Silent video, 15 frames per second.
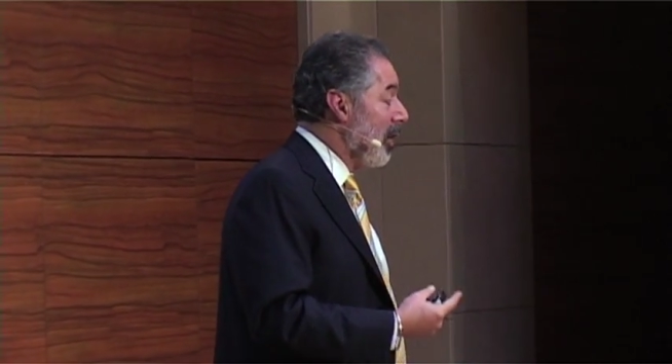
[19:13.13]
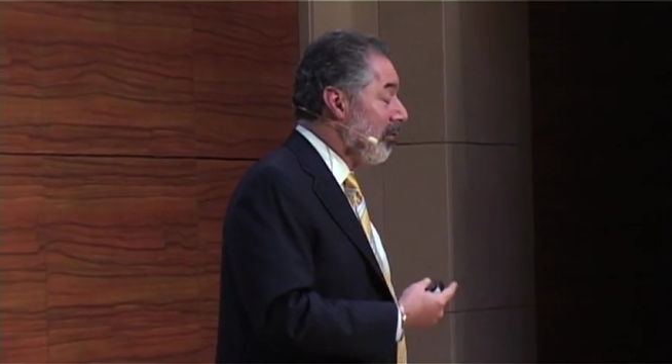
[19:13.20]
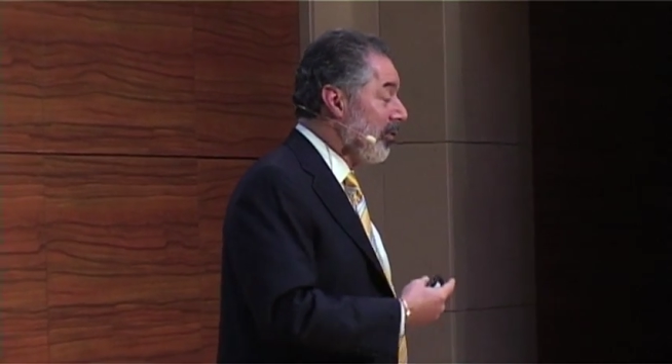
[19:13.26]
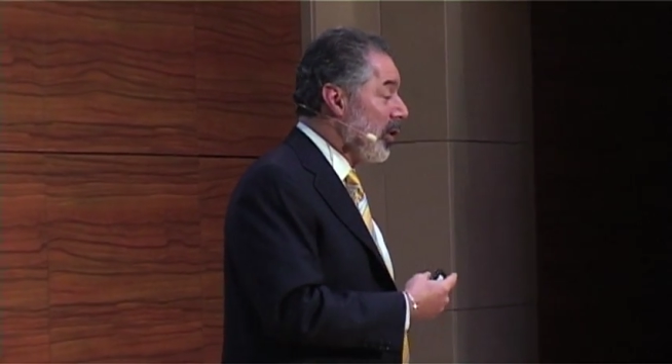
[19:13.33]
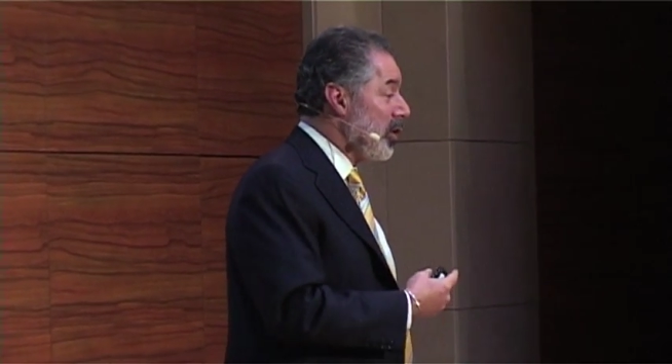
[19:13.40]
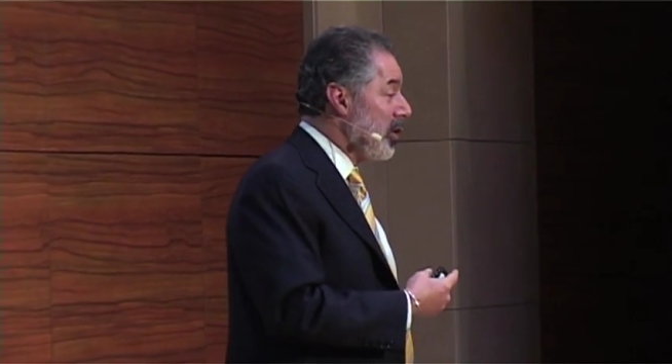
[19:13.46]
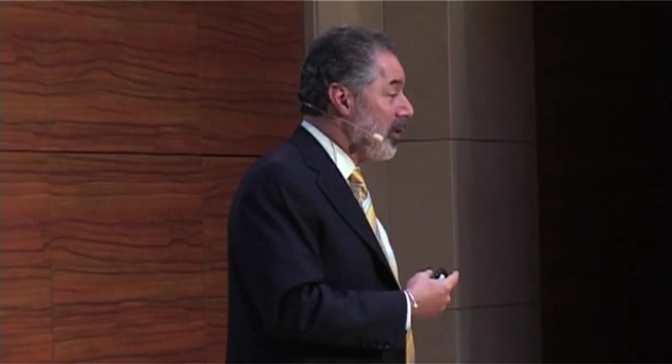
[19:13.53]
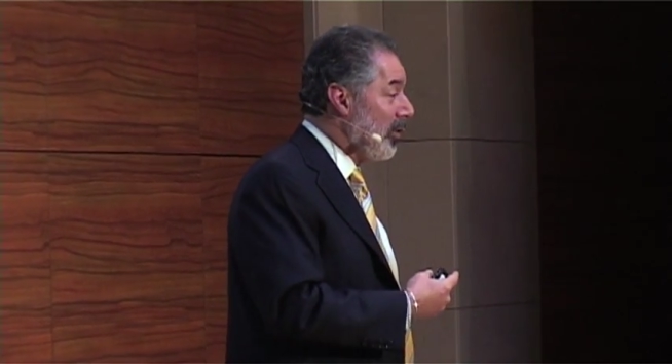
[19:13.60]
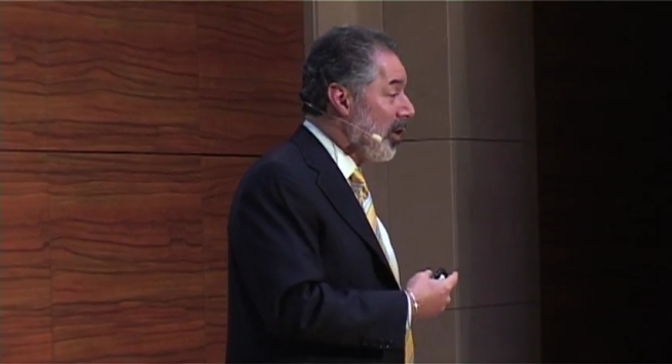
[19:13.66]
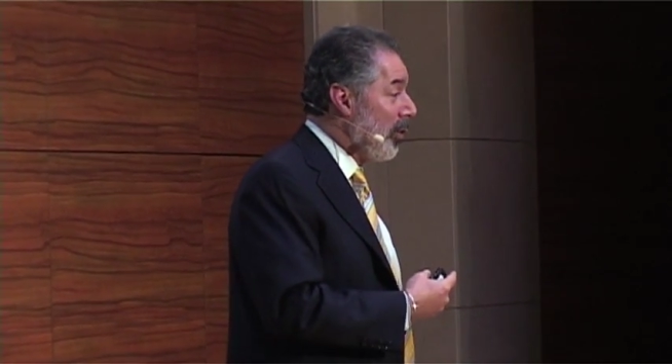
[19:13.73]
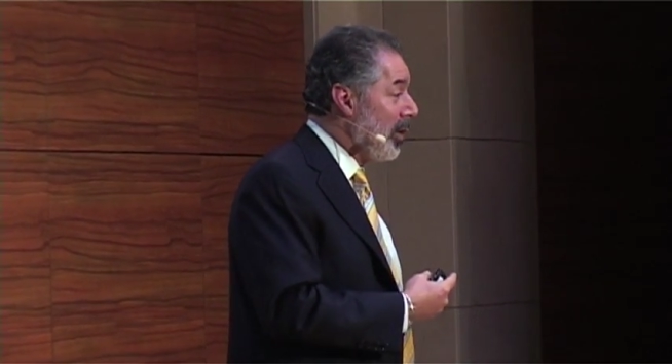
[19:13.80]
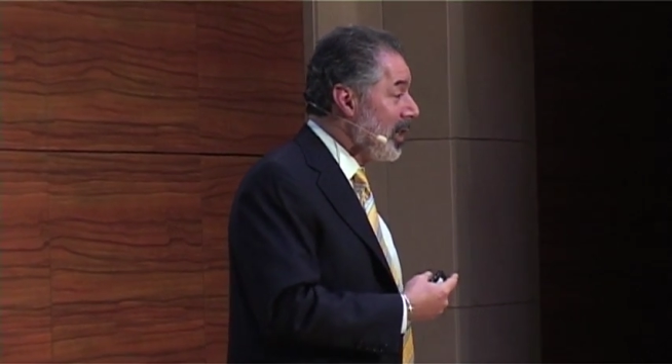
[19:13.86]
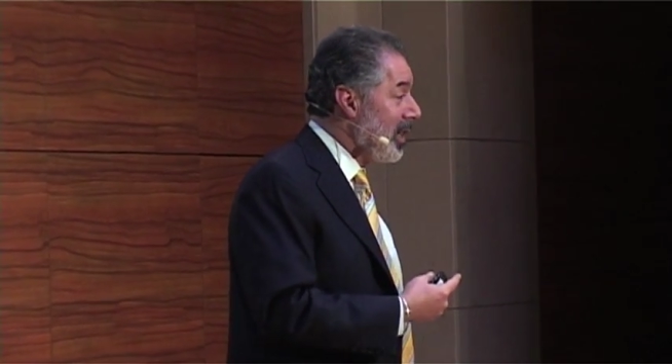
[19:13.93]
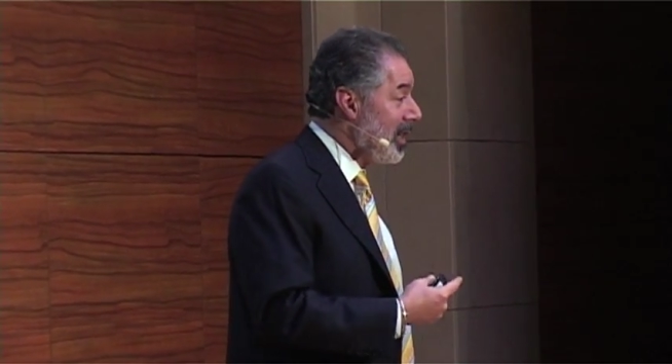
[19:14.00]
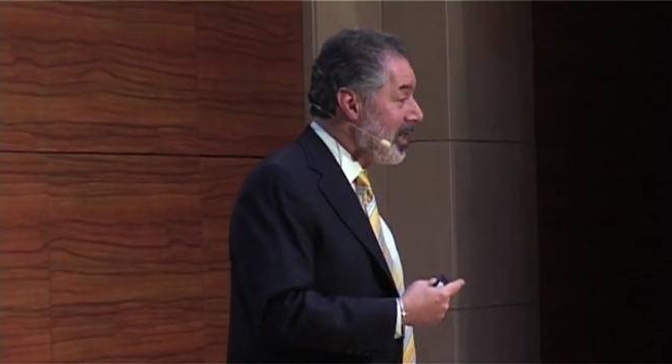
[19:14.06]
first of all,
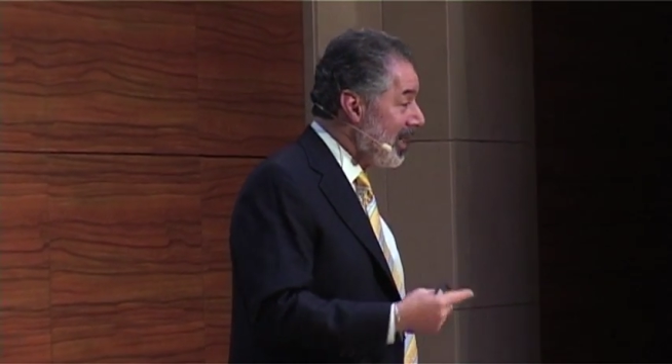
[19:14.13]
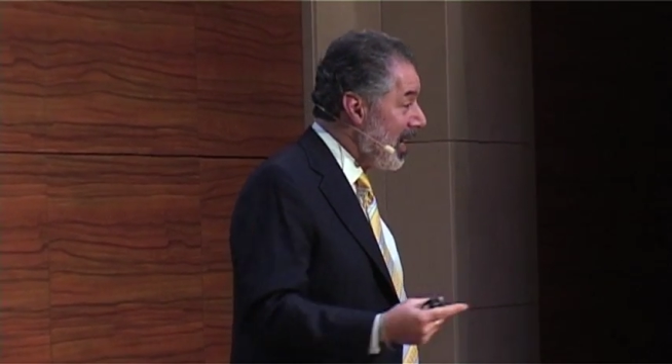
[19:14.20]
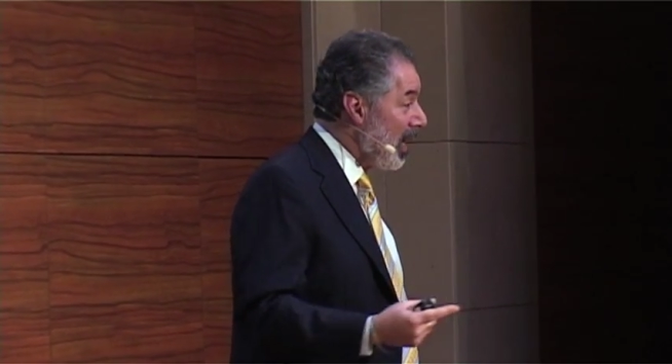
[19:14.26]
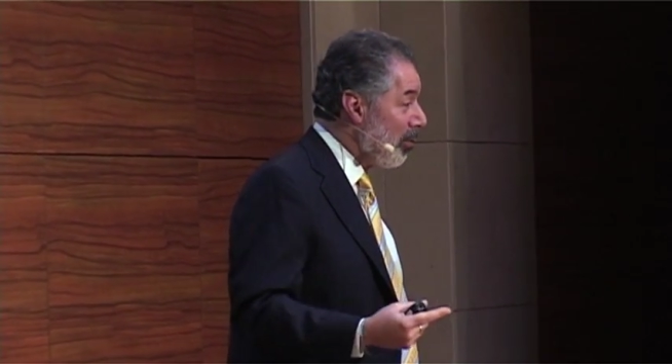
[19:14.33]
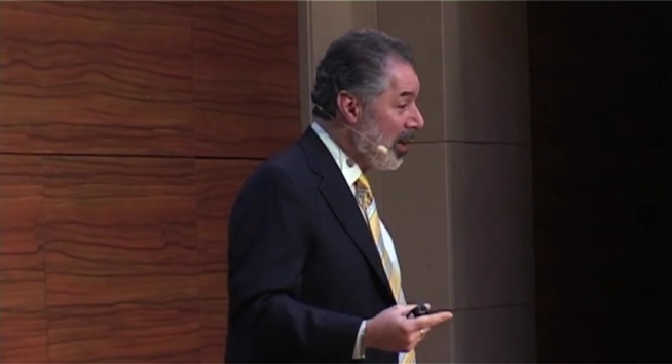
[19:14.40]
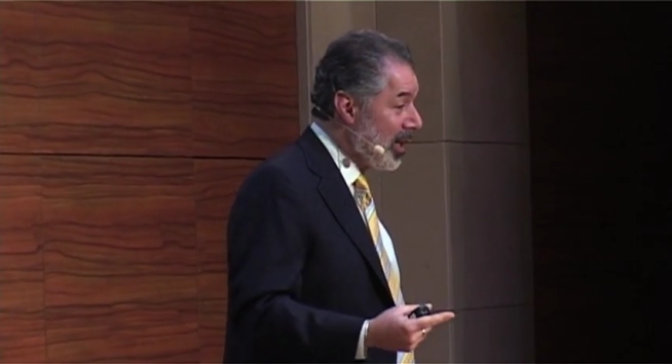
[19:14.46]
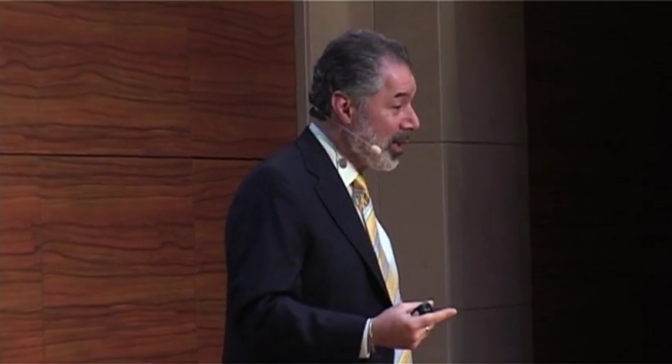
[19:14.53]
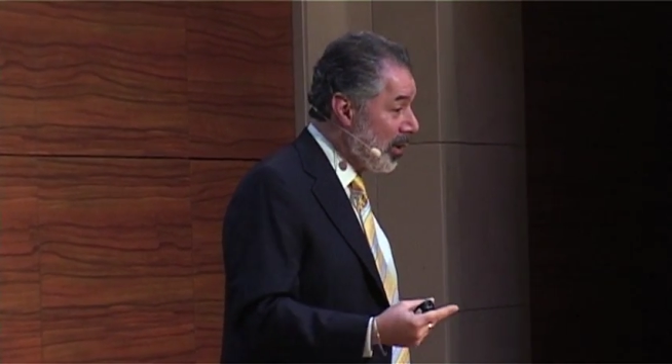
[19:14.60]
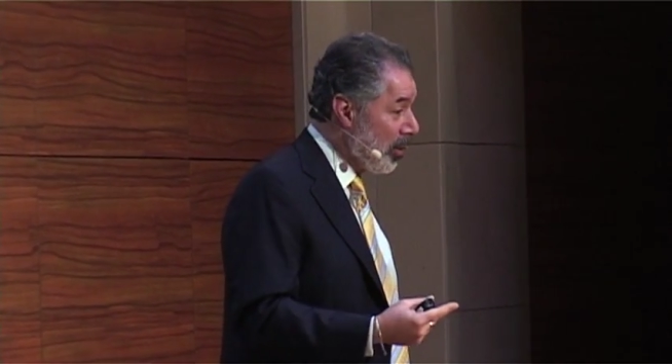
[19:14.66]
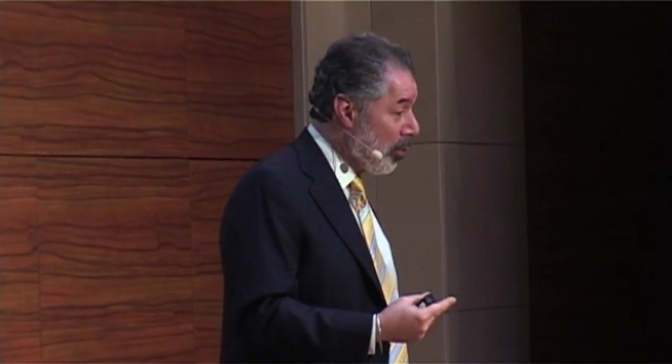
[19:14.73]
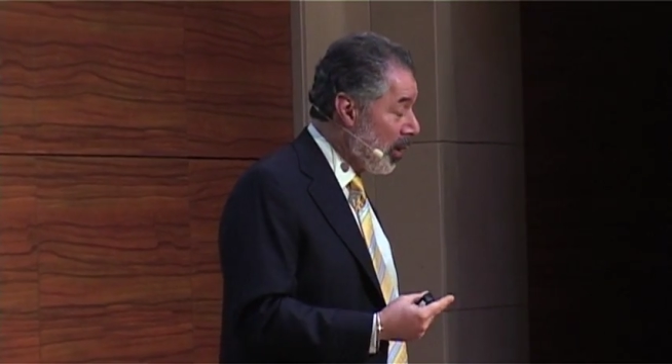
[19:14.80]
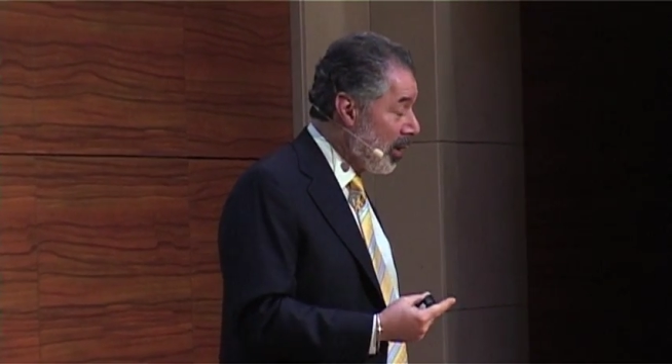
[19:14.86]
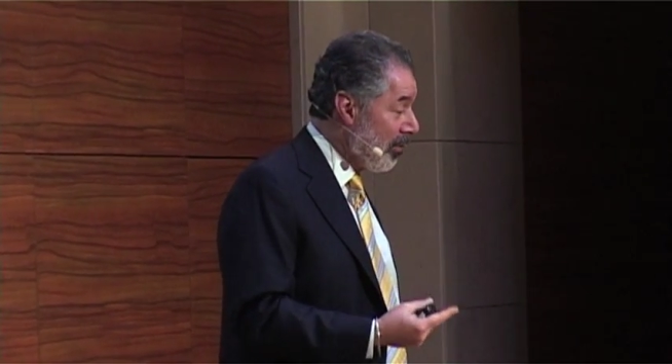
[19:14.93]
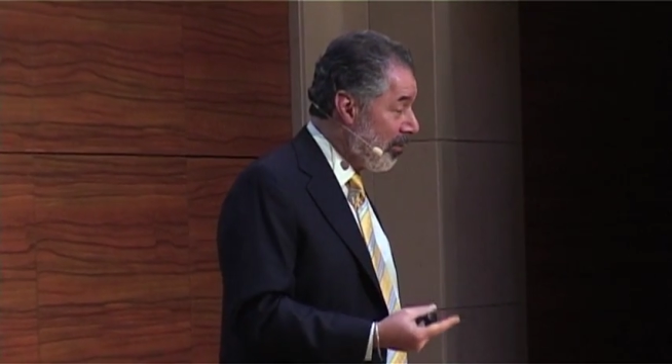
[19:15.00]
we need to get rid of the word